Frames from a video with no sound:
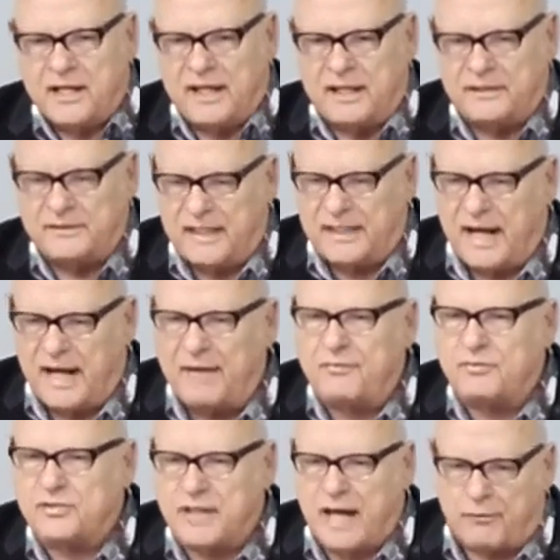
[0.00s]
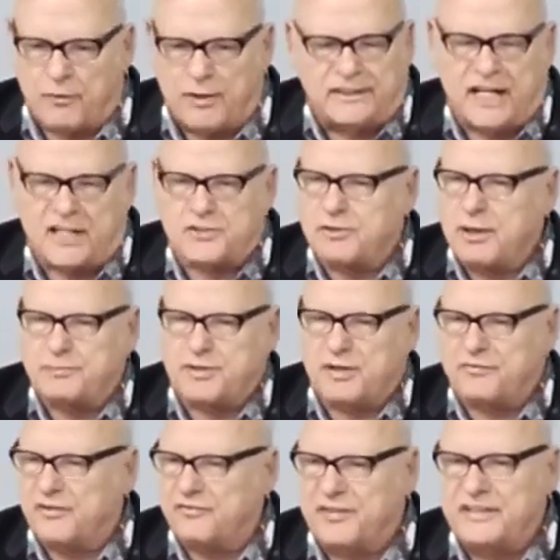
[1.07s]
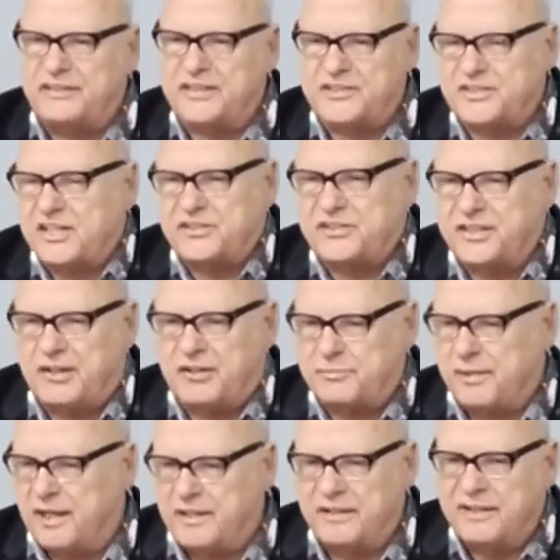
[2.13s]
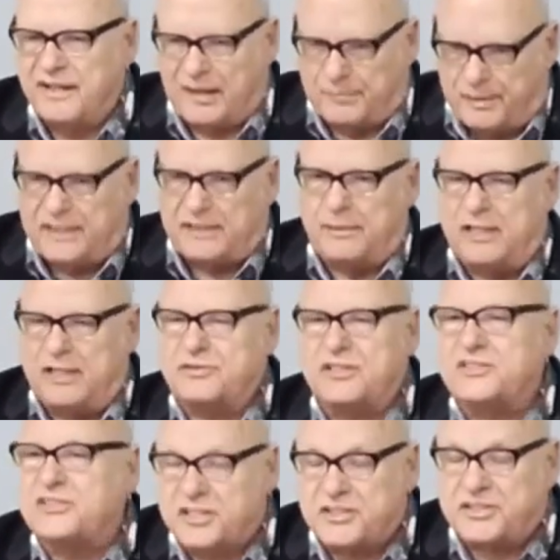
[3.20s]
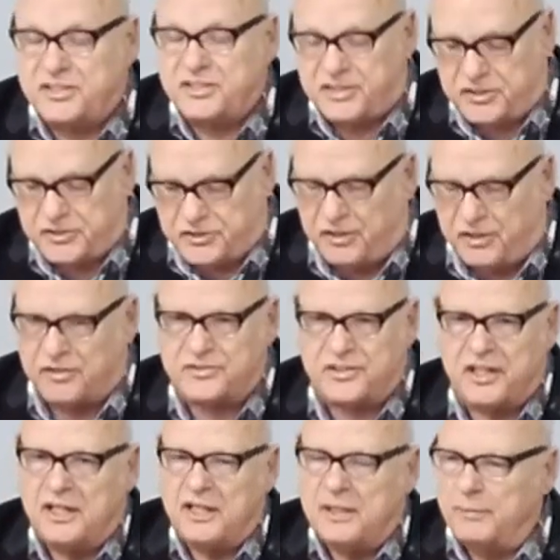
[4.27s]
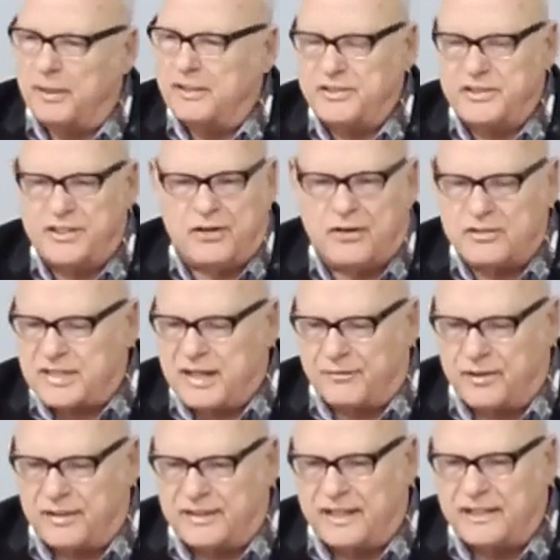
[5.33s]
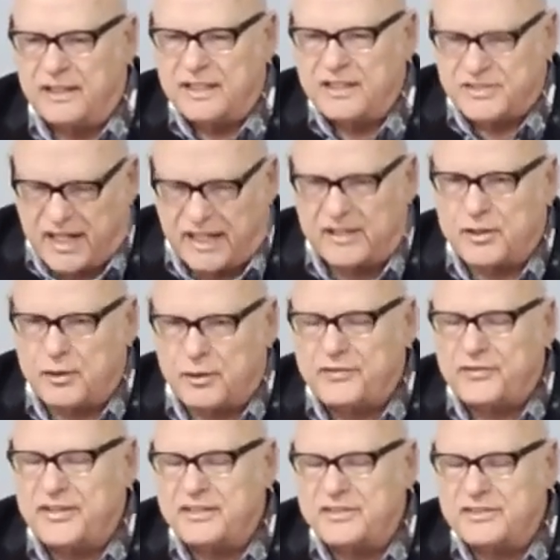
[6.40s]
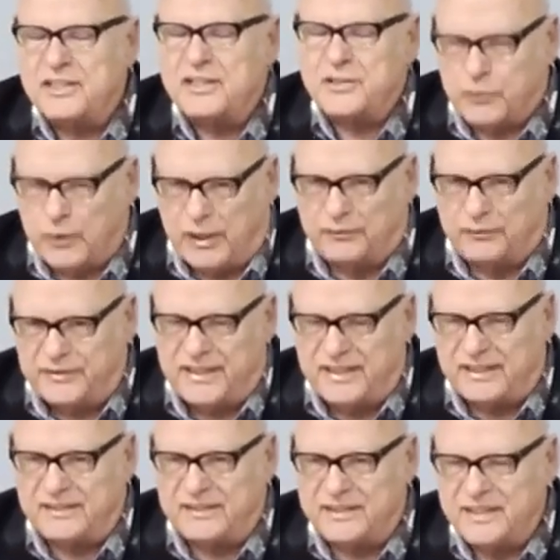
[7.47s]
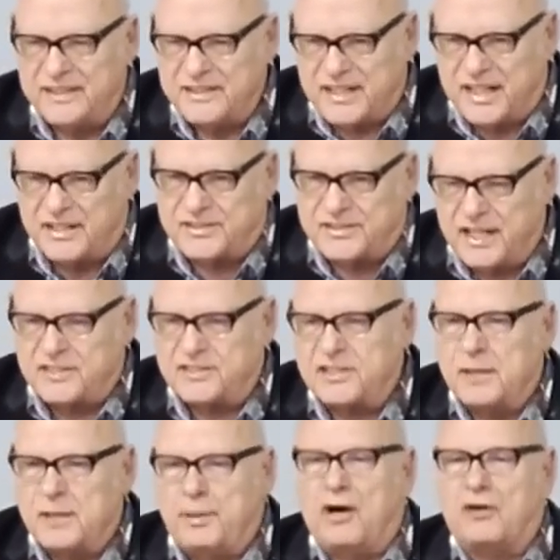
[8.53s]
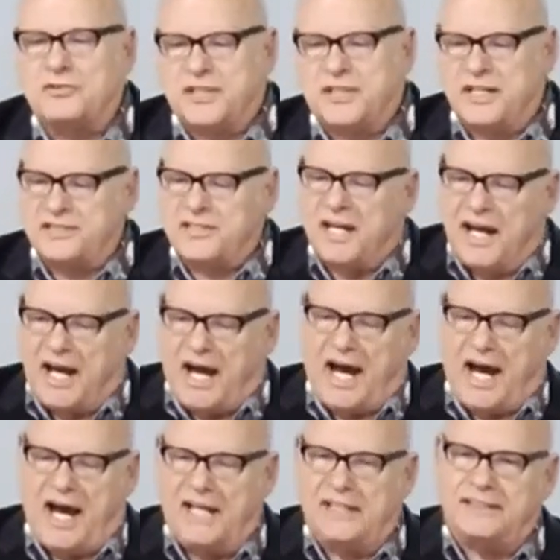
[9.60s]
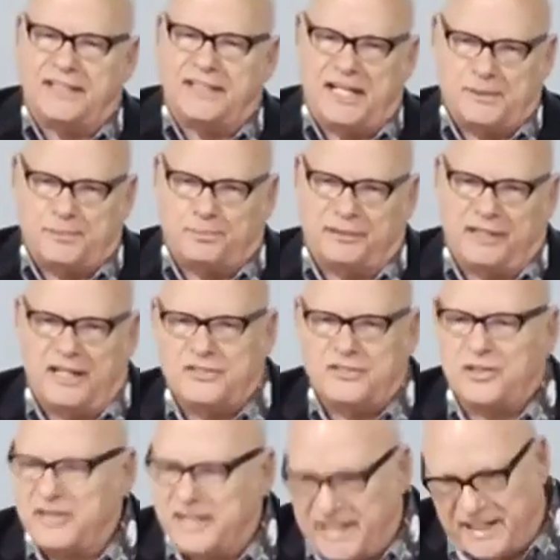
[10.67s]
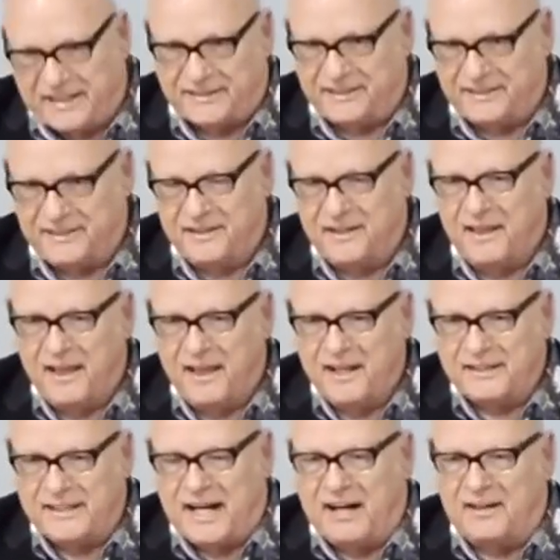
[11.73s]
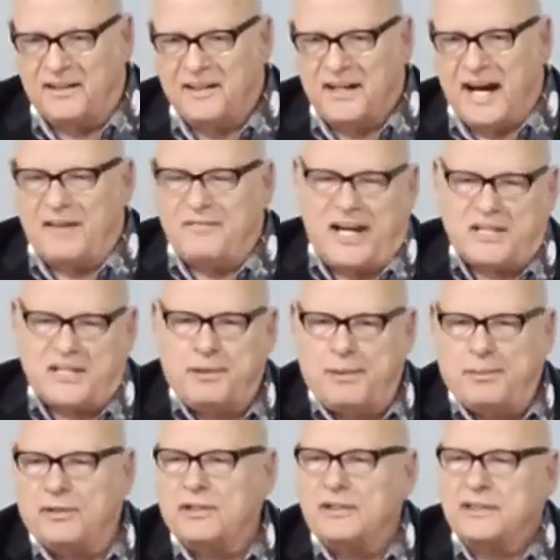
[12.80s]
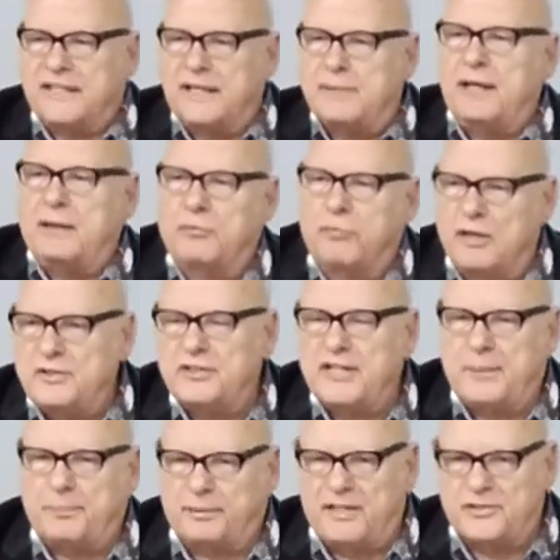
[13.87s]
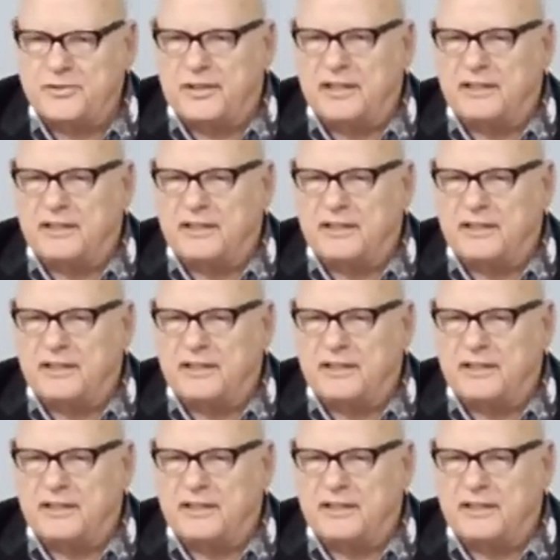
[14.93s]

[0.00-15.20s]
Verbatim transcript: that I've, I've read that scripture for 50, 60 years. By, I've been in the ministry 66 years, but years I've read it. Second Corinthians 12 10 says this Paul says, I take pleasure in. Now, I've asked people, give me a, what do you take pleasure in?